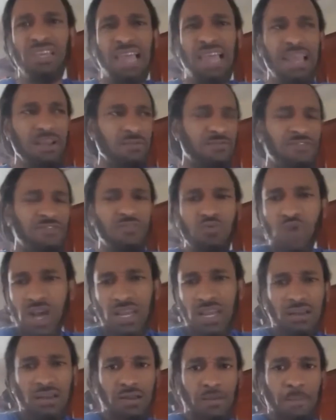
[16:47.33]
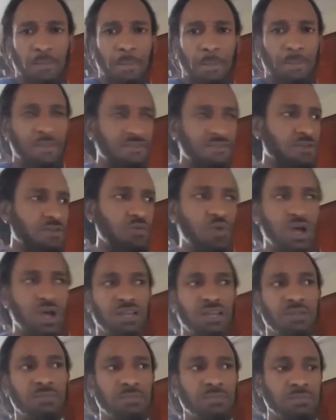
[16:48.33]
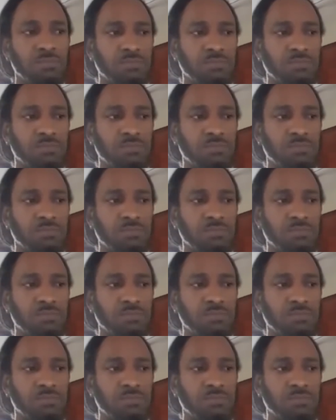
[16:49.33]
Like, for what? For what?